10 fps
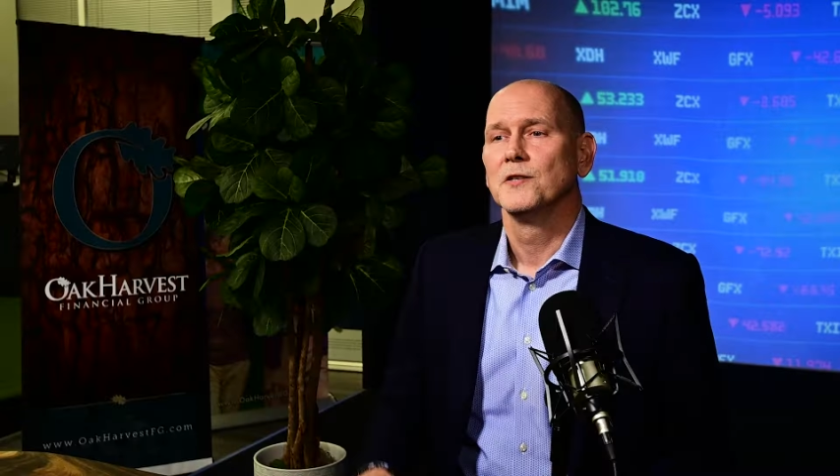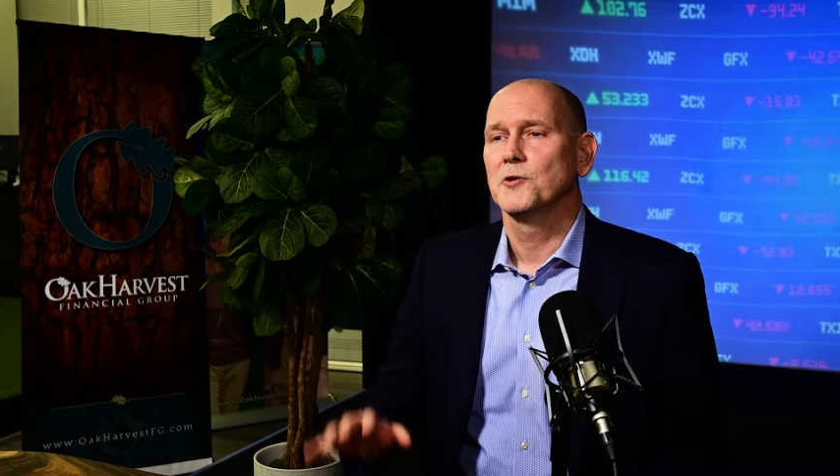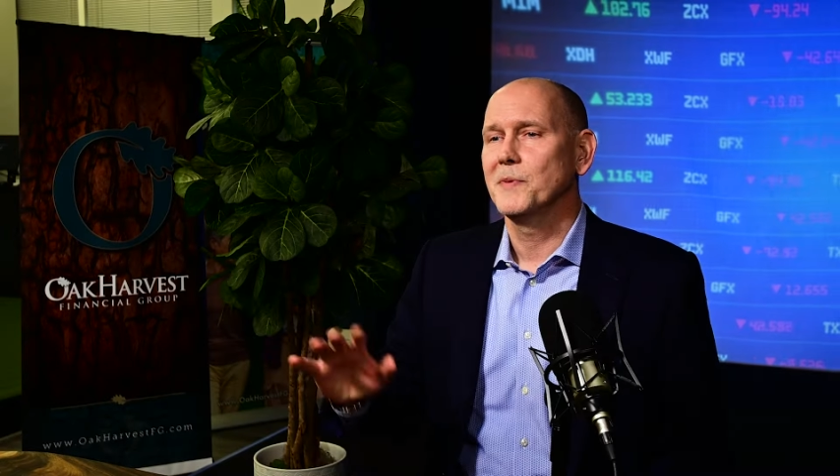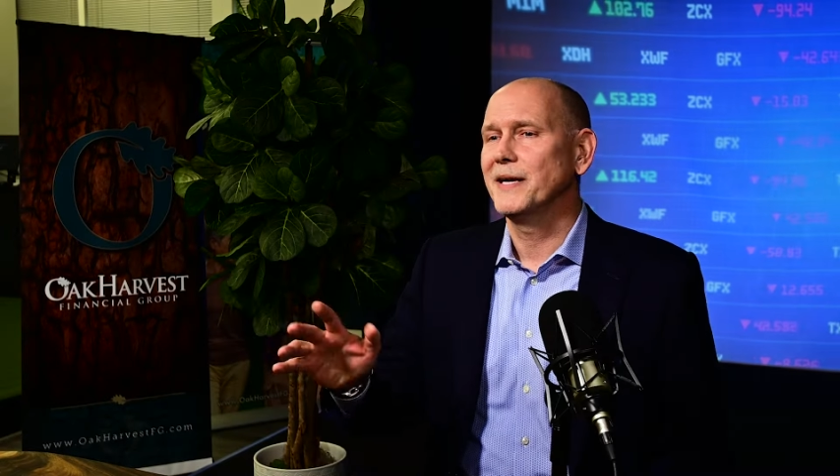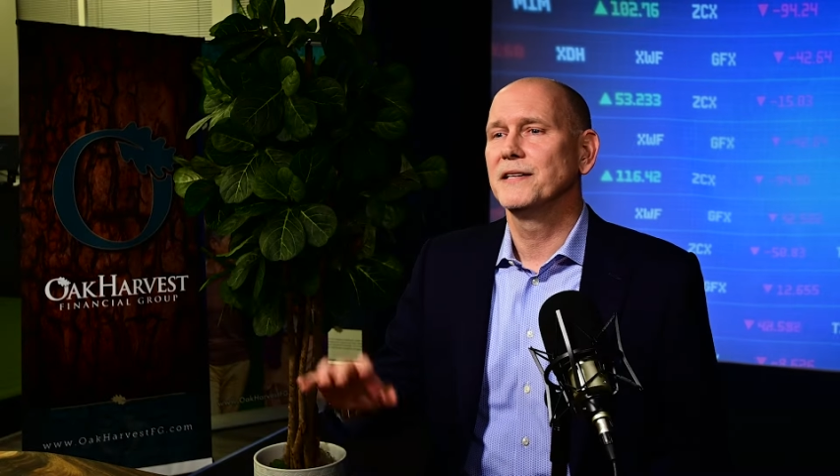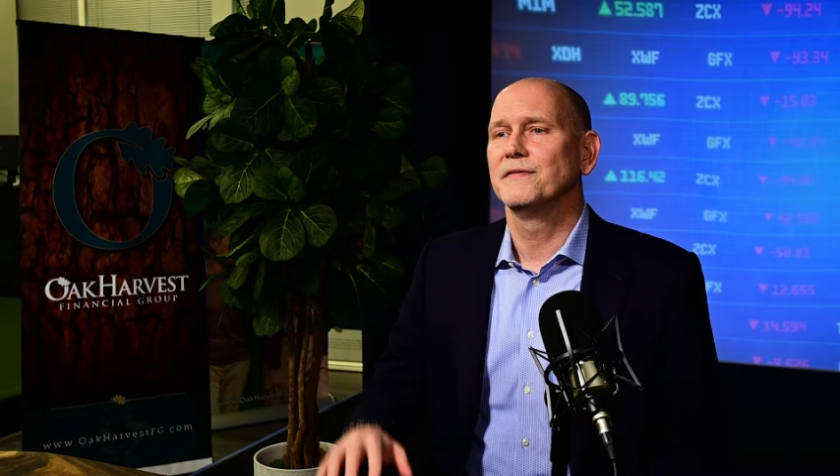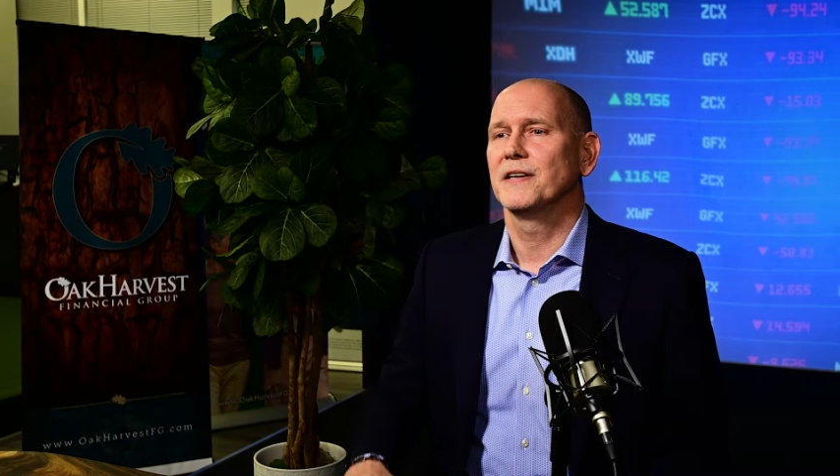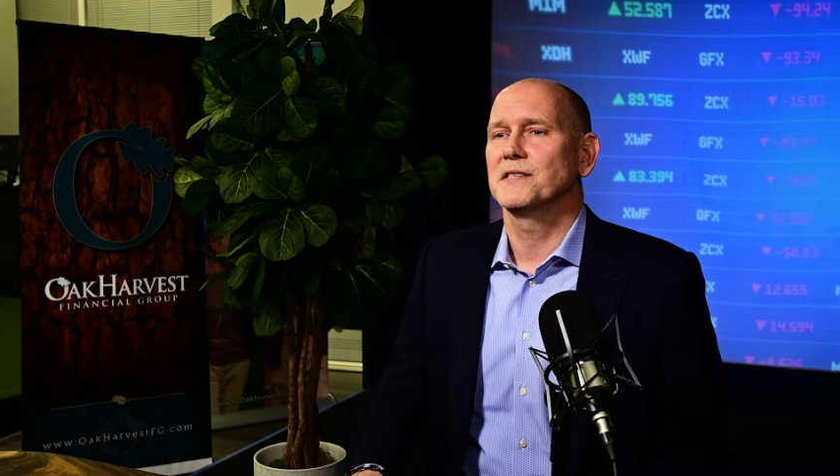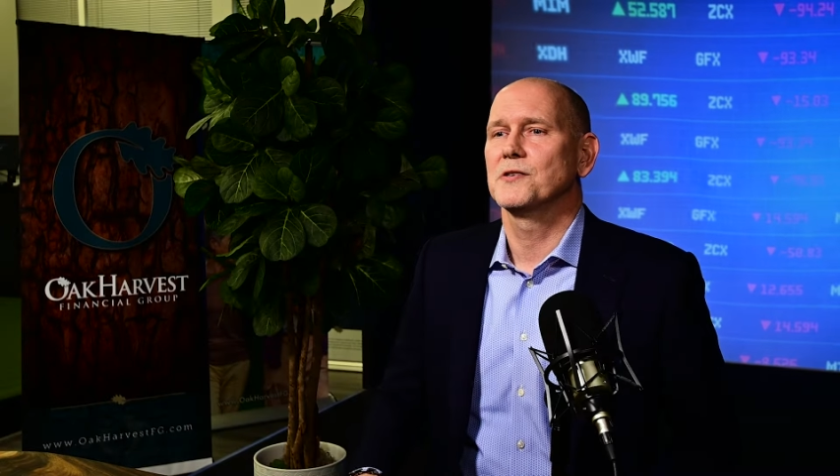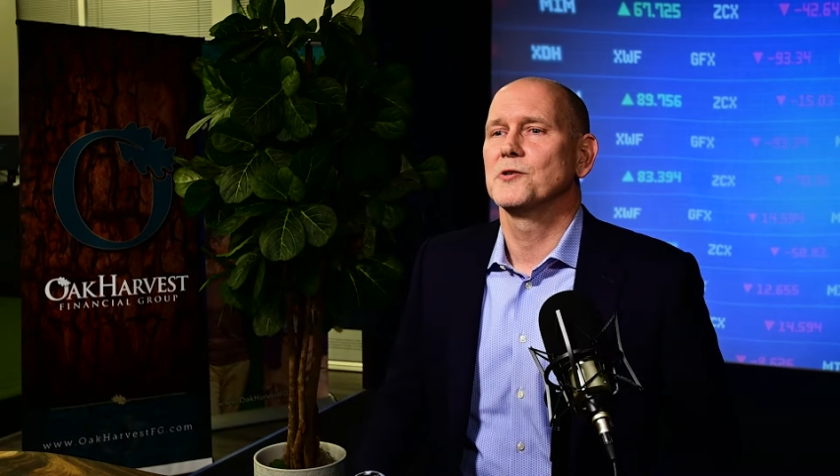To remind
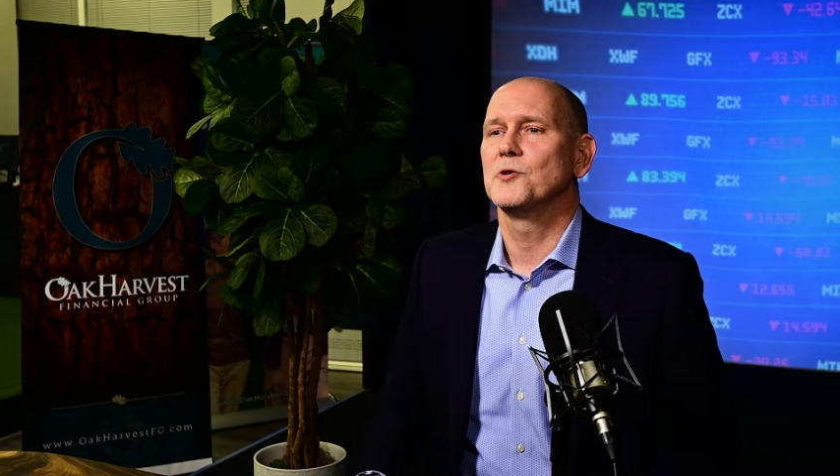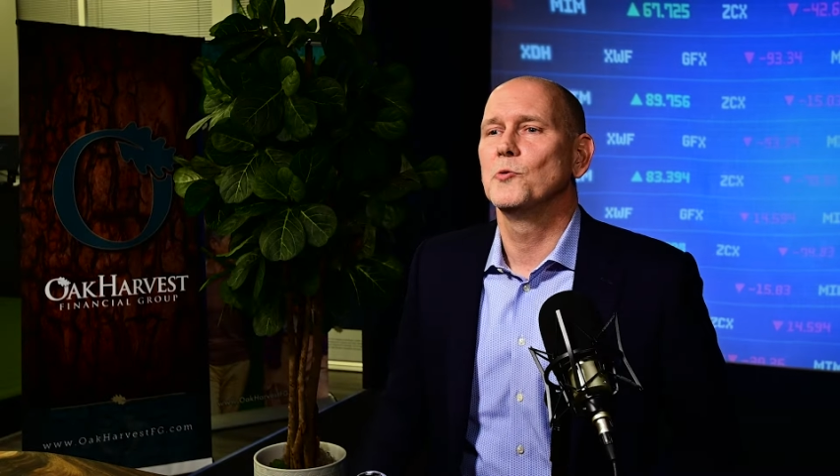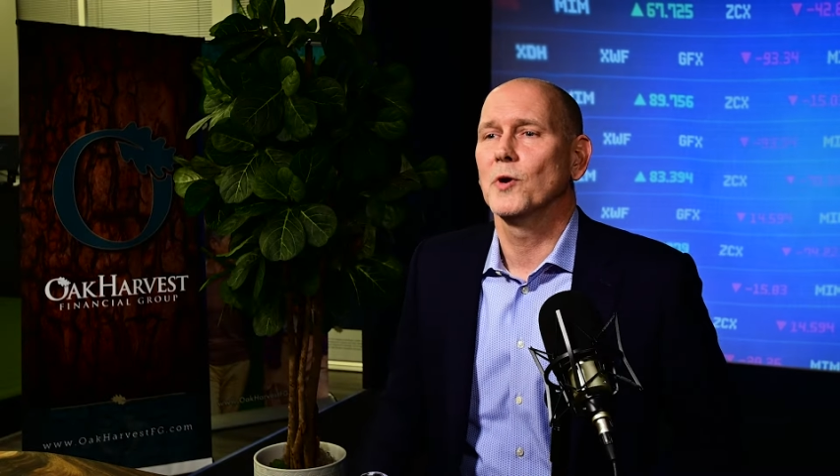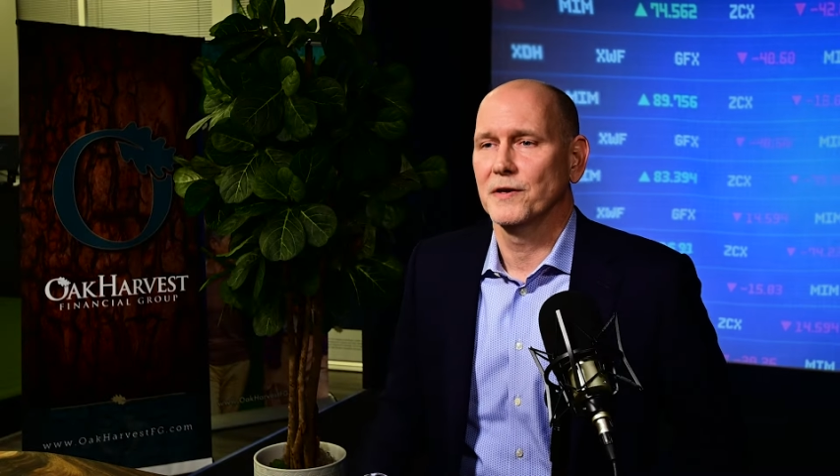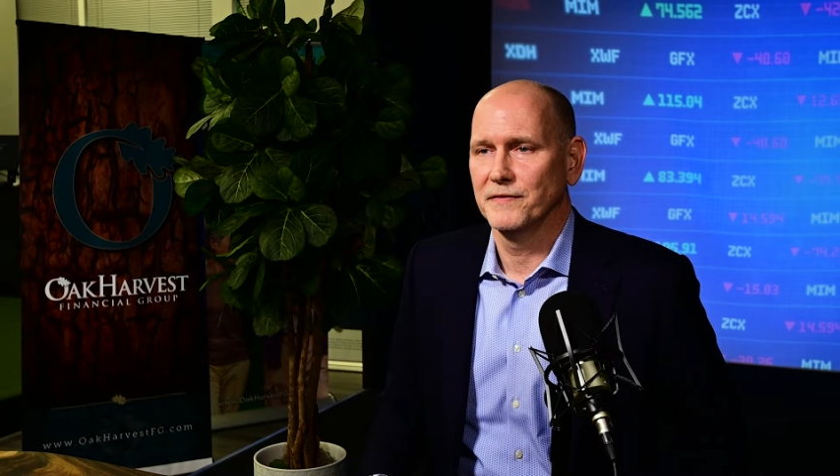investors who weren't